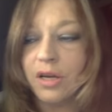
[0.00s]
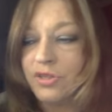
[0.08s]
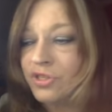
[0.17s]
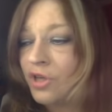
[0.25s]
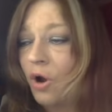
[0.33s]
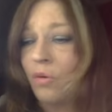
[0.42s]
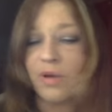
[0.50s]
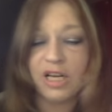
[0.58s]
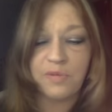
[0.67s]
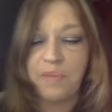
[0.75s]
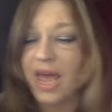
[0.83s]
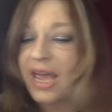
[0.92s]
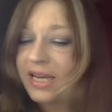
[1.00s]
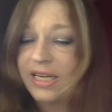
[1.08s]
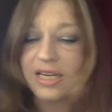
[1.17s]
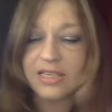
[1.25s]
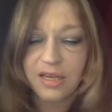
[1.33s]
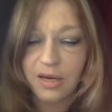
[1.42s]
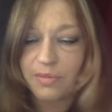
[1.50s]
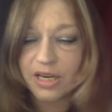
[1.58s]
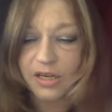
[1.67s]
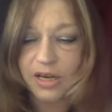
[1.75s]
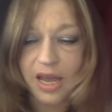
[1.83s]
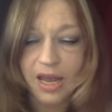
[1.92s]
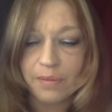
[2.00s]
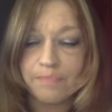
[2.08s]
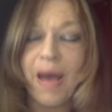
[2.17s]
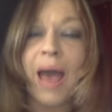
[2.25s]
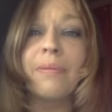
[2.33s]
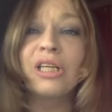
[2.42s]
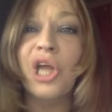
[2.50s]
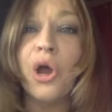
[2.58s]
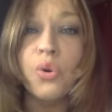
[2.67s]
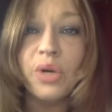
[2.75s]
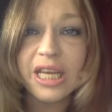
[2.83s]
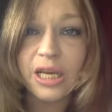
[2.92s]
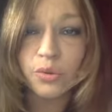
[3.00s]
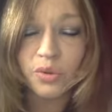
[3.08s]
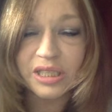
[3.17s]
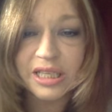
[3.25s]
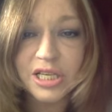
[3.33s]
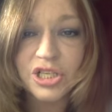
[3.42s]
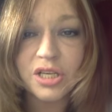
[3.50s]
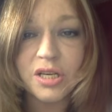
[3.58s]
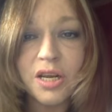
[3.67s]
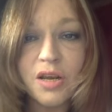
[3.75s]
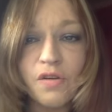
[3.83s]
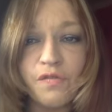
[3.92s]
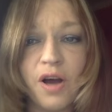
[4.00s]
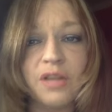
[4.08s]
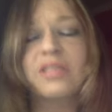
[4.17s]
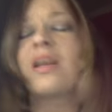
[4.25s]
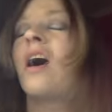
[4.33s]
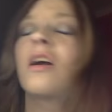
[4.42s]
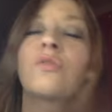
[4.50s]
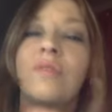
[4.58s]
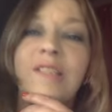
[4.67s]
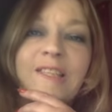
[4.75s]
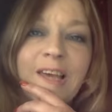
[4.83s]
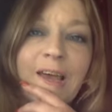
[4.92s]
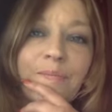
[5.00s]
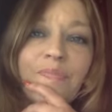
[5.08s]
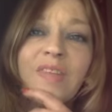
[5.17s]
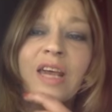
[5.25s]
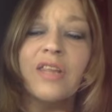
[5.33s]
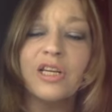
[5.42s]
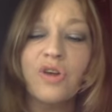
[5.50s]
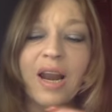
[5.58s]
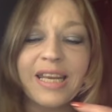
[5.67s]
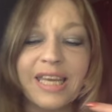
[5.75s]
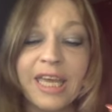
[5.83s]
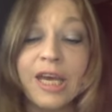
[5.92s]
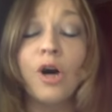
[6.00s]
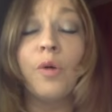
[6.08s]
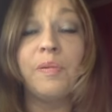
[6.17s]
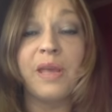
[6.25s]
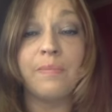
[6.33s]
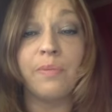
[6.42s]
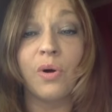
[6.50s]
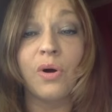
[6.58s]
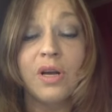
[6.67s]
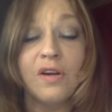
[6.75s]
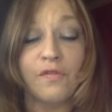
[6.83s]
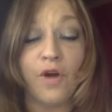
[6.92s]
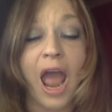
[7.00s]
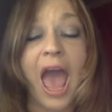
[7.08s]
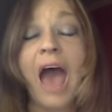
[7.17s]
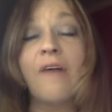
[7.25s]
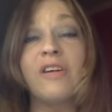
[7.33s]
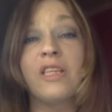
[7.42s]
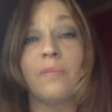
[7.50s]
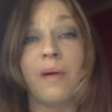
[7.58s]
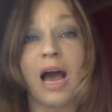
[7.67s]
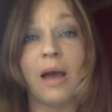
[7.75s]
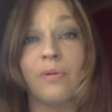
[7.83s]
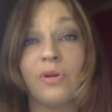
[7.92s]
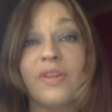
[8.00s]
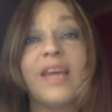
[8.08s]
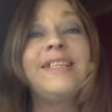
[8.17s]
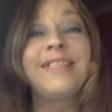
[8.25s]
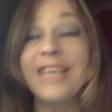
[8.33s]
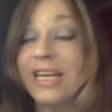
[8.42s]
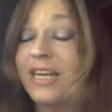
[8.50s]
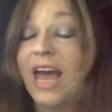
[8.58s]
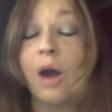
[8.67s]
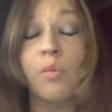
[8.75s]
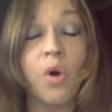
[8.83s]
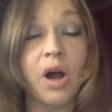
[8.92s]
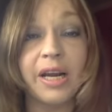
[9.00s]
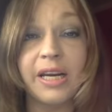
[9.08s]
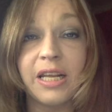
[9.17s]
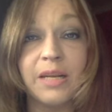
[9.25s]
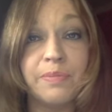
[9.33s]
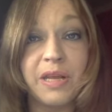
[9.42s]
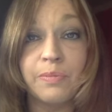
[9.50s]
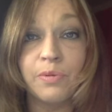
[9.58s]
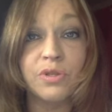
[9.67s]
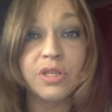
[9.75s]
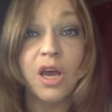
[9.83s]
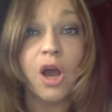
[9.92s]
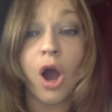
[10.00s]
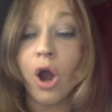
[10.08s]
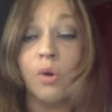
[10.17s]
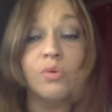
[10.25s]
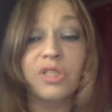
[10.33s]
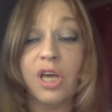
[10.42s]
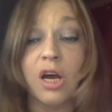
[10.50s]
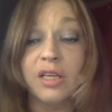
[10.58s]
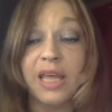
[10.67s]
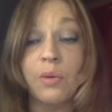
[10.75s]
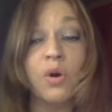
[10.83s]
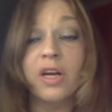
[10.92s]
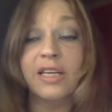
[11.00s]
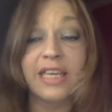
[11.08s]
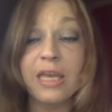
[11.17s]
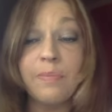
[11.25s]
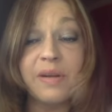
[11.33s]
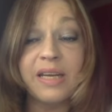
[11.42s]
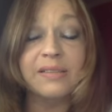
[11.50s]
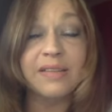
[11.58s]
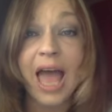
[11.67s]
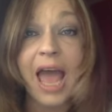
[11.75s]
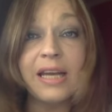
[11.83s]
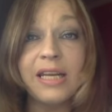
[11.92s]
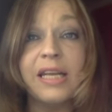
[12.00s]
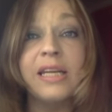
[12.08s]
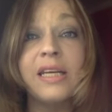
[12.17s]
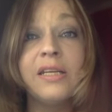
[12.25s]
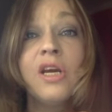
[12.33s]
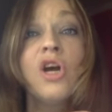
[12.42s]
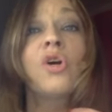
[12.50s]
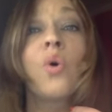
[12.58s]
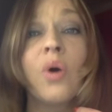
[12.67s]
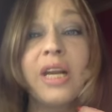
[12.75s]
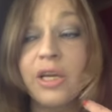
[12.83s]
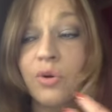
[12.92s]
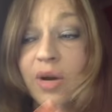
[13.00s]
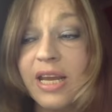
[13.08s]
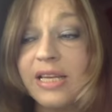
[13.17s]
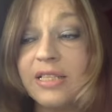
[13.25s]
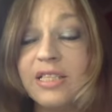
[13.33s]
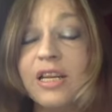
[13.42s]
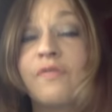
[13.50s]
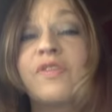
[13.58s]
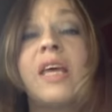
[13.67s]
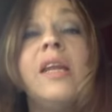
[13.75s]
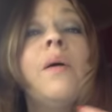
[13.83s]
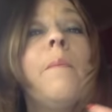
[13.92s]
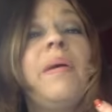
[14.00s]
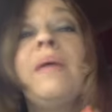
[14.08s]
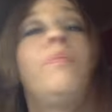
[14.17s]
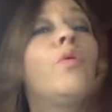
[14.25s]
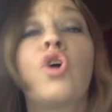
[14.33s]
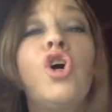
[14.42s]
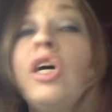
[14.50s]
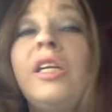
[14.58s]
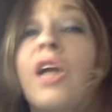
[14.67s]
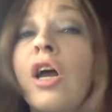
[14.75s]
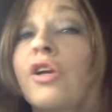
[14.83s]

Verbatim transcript: so much paganism and, and Babylonian religion, false doctrines in. They tried to kill people for having the Bible, and they did not want it in people's own tongue. They wanted to keep it in Latin and in Koine Greek and stuff that people couldn't